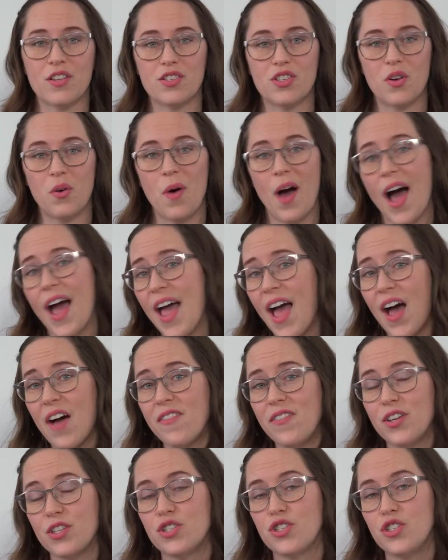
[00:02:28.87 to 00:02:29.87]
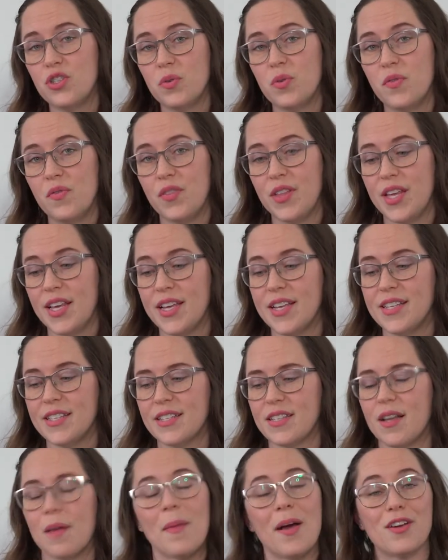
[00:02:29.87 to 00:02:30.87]
So I have two of
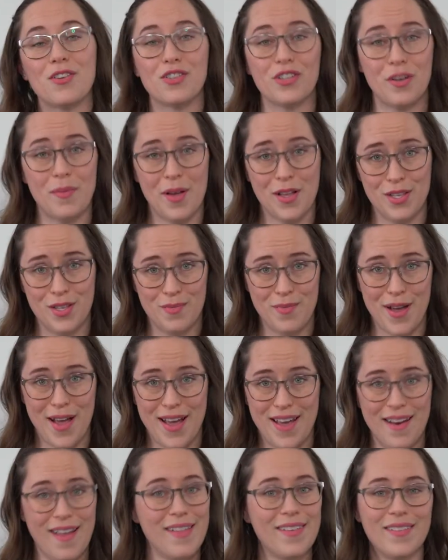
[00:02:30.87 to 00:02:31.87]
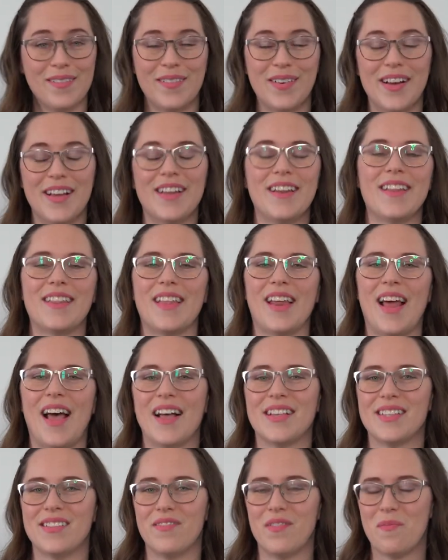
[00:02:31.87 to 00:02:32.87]
these. I'm actually about to buy another one that
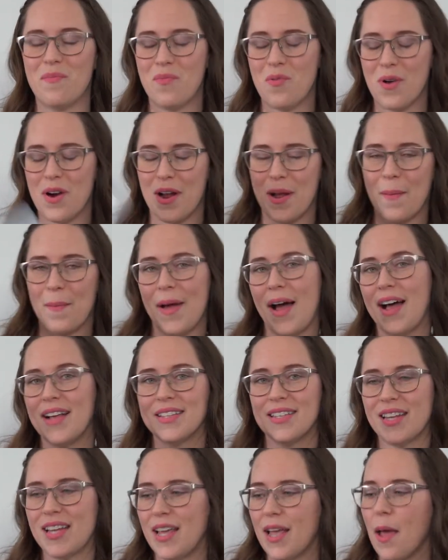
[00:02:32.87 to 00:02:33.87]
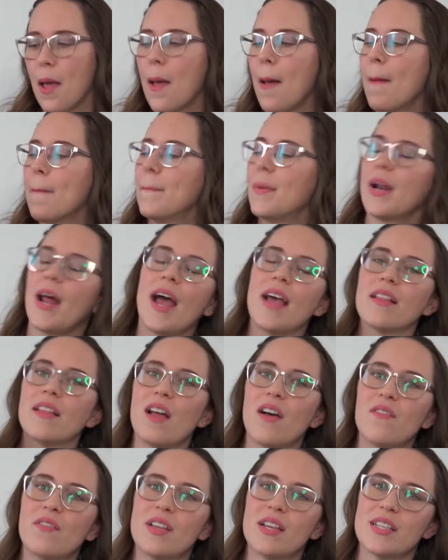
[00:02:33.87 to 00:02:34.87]
has even more capacity, but I
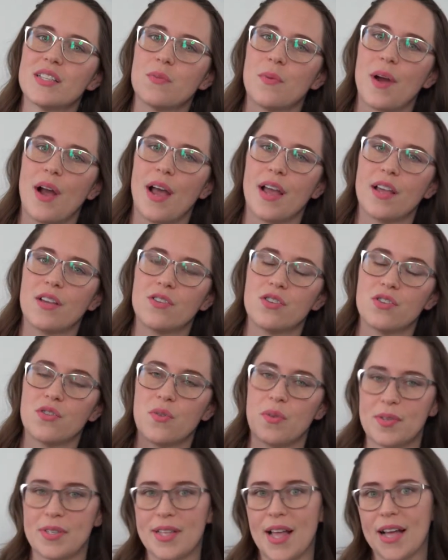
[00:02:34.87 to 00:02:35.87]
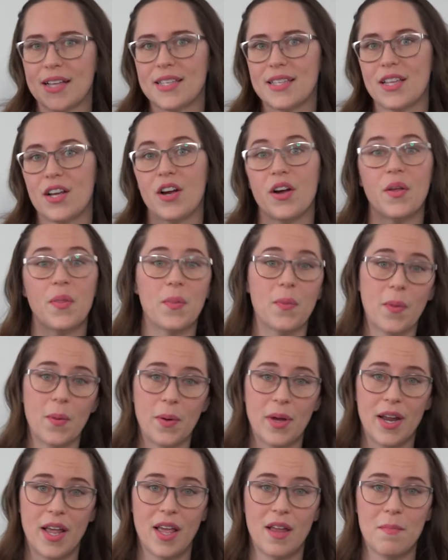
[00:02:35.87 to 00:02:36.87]
love this where I can just throw snacks in there and throw
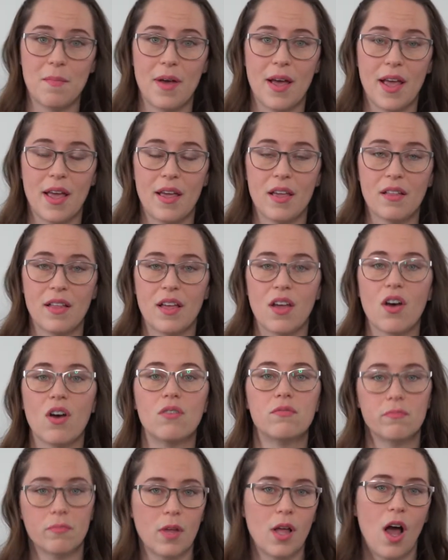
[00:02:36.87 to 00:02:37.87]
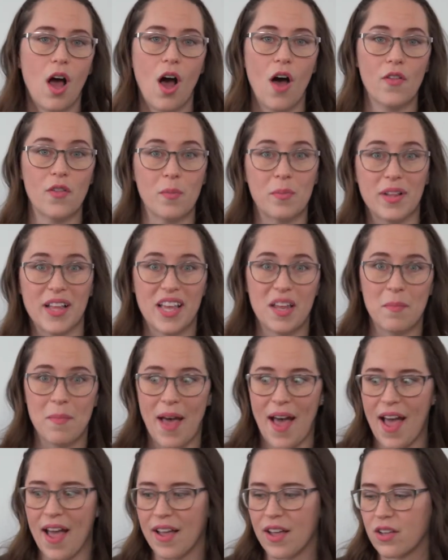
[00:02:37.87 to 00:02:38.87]
it in my on the plane
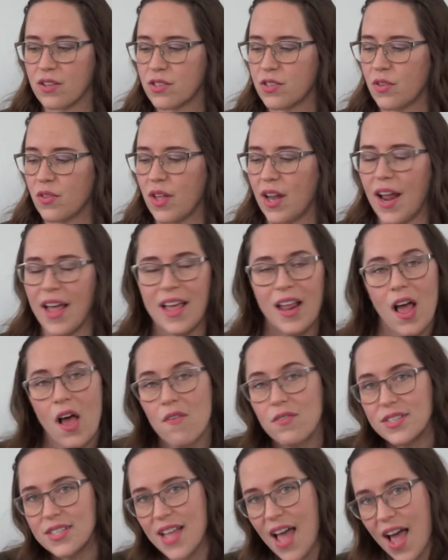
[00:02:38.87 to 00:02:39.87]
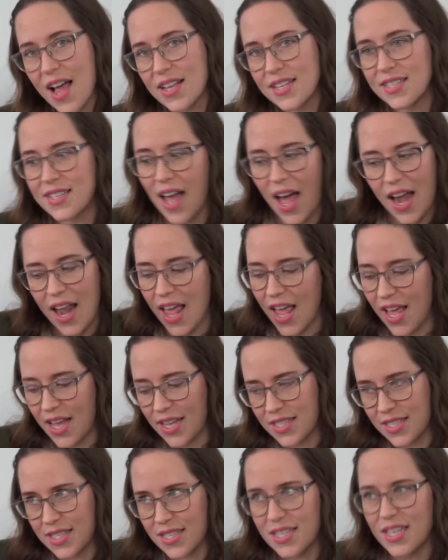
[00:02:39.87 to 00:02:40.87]
bag so that I can have snacks at
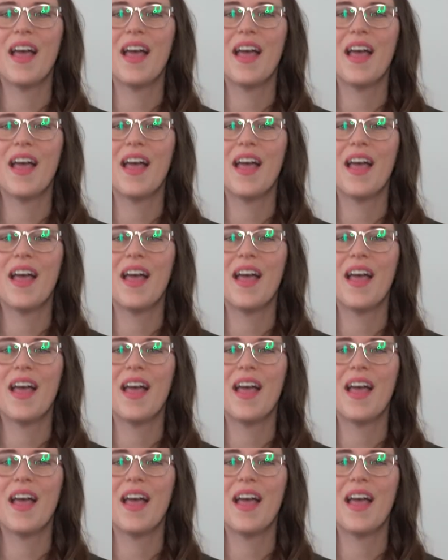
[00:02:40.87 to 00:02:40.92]
hand.